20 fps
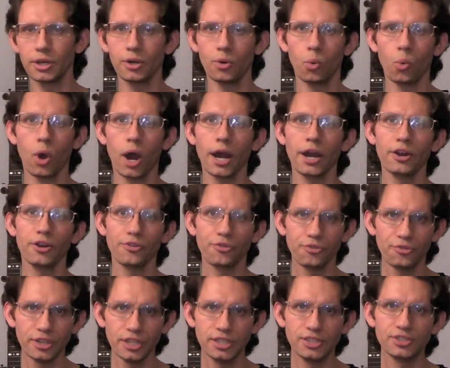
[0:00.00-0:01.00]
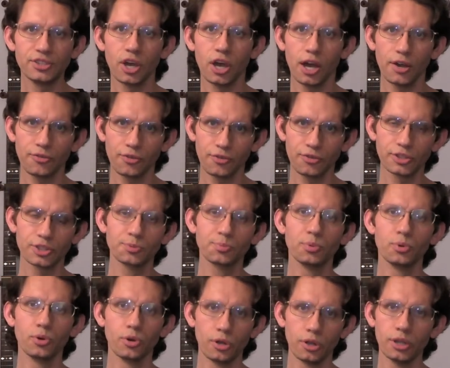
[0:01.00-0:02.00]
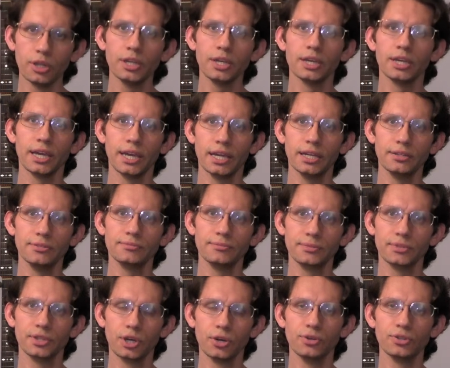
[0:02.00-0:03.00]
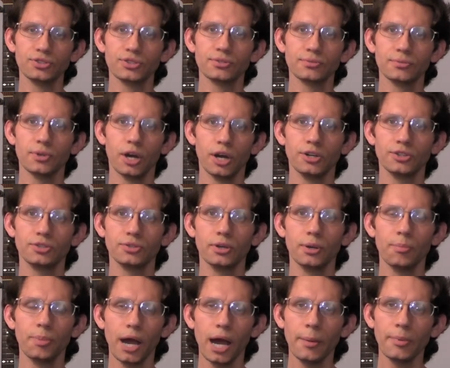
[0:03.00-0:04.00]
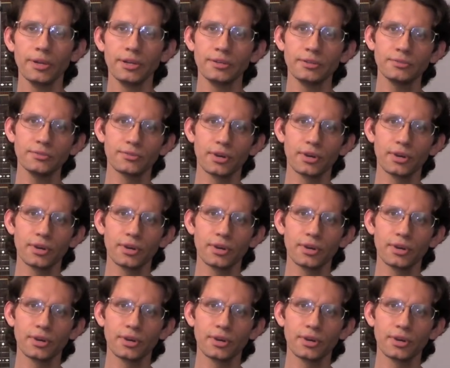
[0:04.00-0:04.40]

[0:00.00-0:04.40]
wire feeds off of a spool and goes onto a bobbin,